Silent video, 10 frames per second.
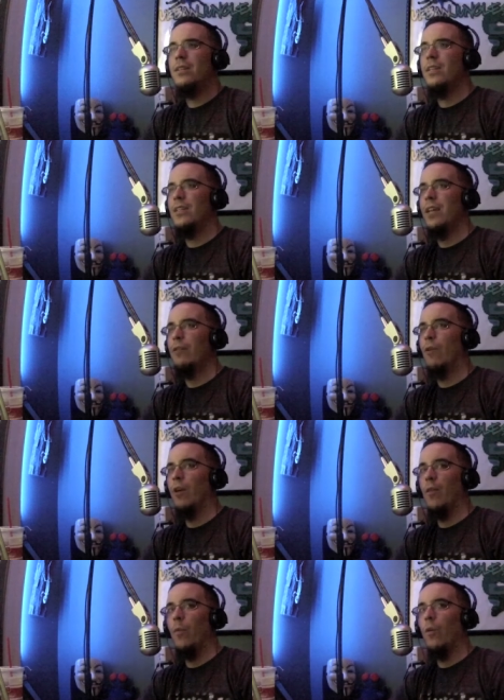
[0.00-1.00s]
Did he run
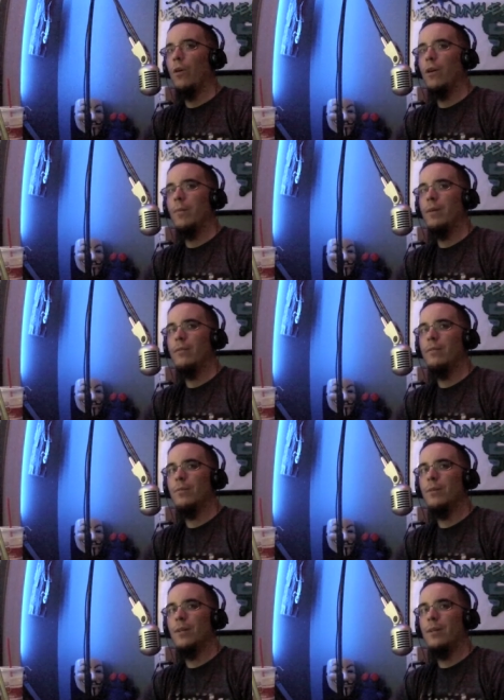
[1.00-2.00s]
on the water? I mean,
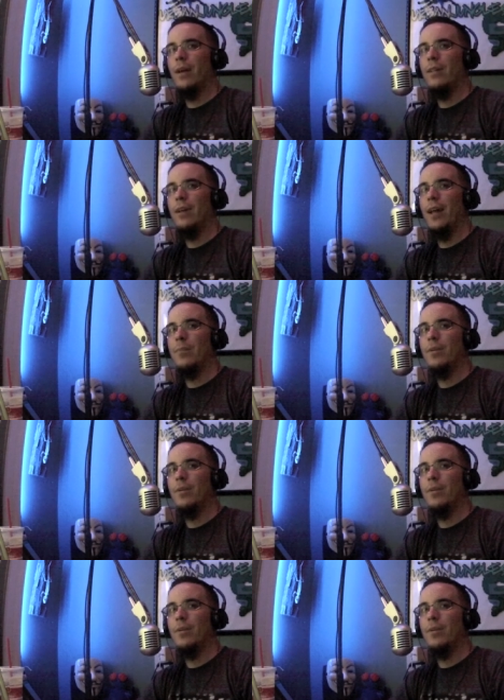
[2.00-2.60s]
how did that happen?